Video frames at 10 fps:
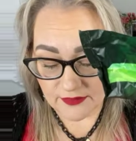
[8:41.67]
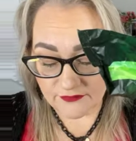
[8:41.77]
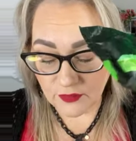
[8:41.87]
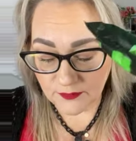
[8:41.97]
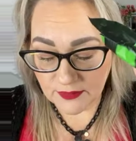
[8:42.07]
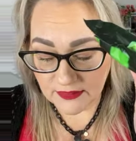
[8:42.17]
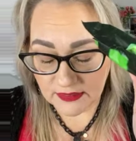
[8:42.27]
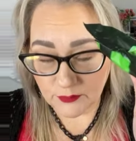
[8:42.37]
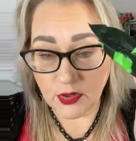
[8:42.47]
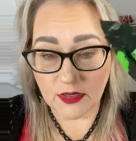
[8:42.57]

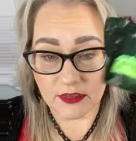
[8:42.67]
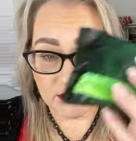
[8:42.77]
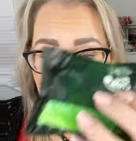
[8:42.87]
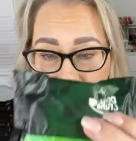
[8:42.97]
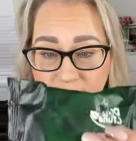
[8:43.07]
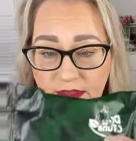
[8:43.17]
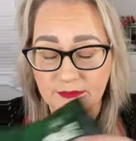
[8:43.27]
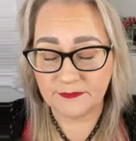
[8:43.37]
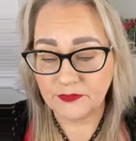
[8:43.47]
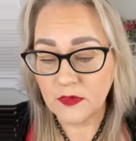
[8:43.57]
formulating products,
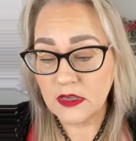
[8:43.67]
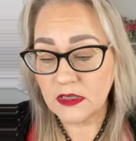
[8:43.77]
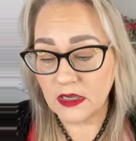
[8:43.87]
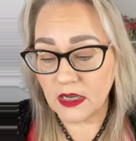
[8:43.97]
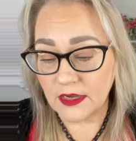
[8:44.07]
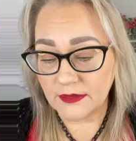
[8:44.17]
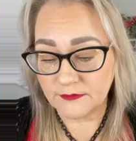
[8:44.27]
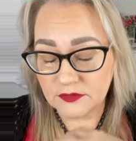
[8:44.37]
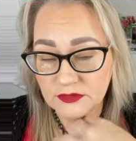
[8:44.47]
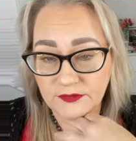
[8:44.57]
and
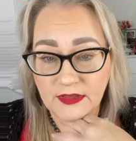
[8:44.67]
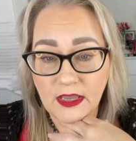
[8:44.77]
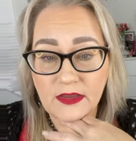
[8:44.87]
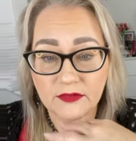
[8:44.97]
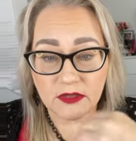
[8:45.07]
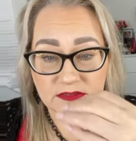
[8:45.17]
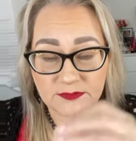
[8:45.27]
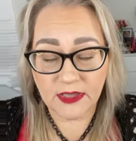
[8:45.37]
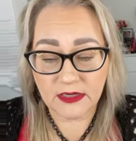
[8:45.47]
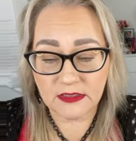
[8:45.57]
so they have
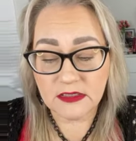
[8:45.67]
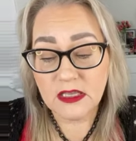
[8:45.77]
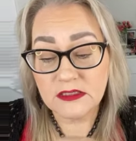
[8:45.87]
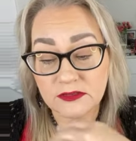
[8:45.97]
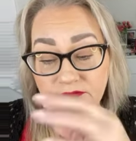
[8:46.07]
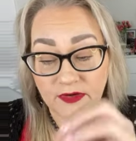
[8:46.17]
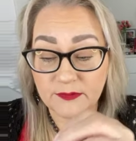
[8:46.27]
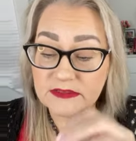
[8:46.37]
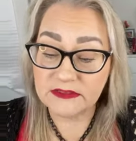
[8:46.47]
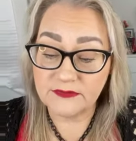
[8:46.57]
cosmetic. So
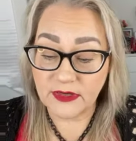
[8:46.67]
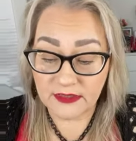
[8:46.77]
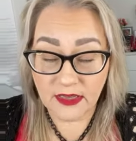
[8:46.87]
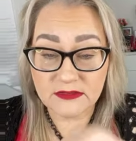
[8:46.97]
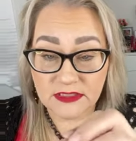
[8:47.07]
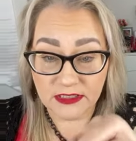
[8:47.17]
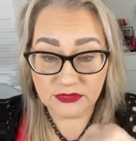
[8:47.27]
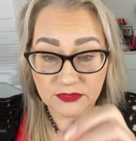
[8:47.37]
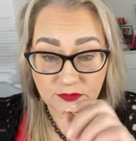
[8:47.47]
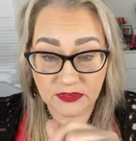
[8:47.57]
Farmasi right now is
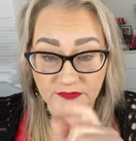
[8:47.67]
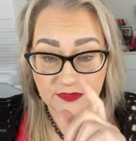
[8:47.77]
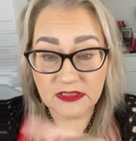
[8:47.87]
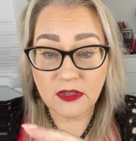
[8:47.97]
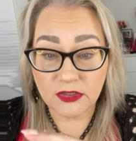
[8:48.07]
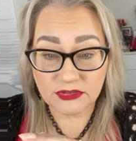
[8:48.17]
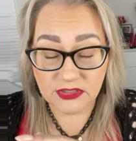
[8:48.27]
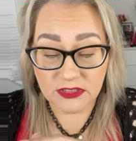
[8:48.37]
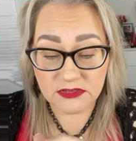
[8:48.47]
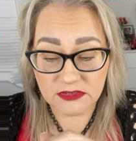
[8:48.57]
actually one of the
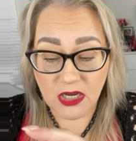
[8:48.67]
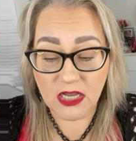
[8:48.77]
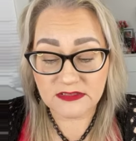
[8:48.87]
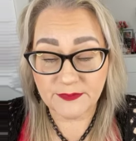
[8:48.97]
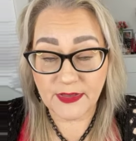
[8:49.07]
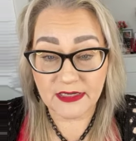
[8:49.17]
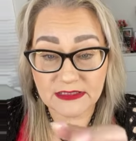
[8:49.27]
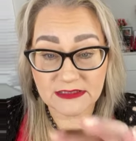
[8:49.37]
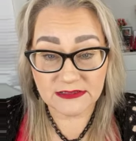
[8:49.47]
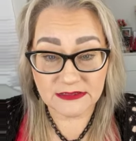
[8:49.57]
largest
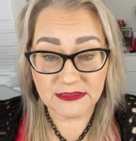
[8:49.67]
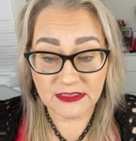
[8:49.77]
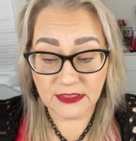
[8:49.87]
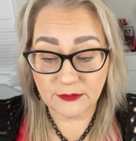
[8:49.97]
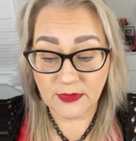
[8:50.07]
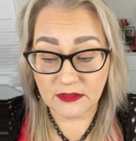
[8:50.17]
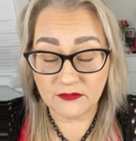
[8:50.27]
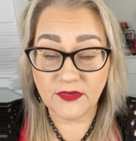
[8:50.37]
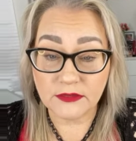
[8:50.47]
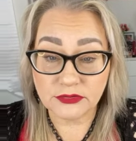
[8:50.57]
cosmetics and skincare
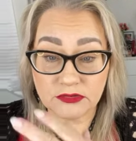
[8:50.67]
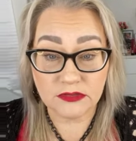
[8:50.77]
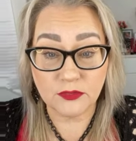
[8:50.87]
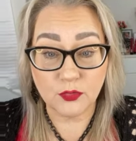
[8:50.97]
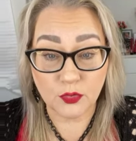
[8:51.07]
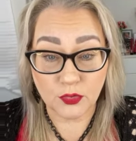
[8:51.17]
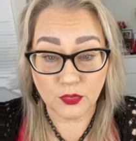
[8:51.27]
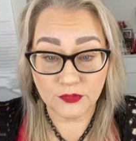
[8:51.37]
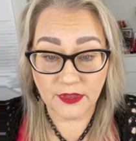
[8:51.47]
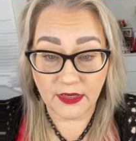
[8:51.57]
manufacturers in the
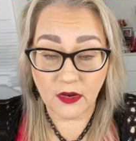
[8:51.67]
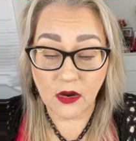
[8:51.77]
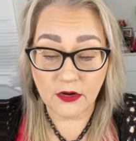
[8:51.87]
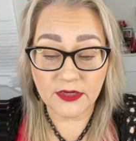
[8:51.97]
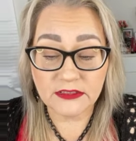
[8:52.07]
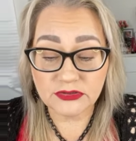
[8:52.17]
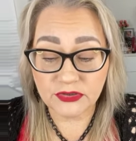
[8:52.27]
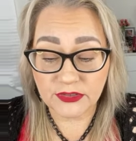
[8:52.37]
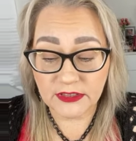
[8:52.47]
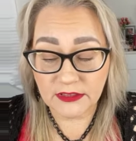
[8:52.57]
world. They are in
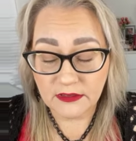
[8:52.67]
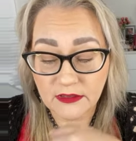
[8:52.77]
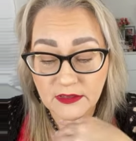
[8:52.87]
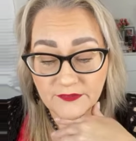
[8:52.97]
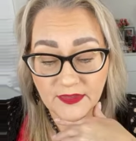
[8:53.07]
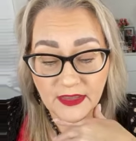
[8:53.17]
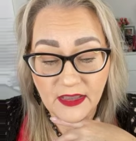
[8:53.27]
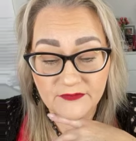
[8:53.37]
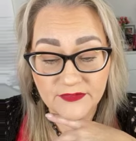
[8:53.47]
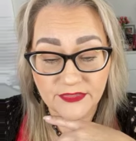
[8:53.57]
Turkey. They
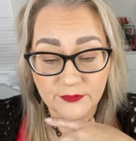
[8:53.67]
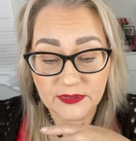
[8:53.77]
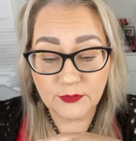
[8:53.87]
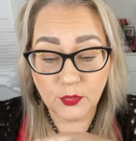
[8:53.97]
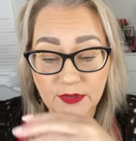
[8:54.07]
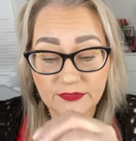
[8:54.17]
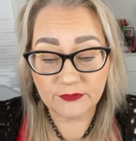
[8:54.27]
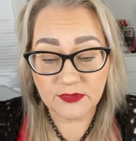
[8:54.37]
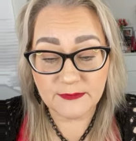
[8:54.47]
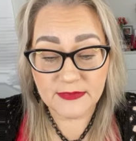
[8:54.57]
have a
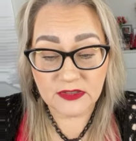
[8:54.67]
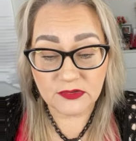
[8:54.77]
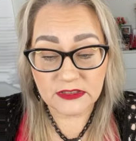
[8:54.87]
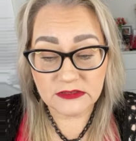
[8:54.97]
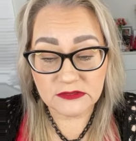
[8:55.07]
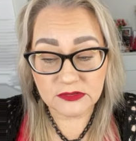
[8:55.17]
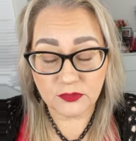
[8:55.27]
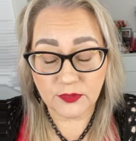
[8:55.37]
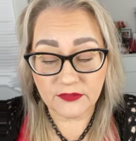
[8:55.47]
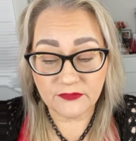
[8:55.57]
3.3 million
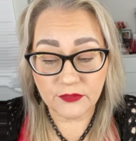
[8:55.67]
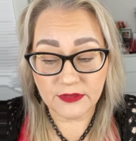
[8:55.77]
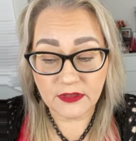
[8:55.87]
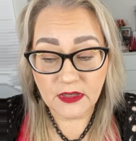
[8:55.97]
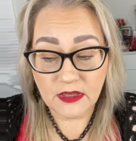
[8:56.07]
square foot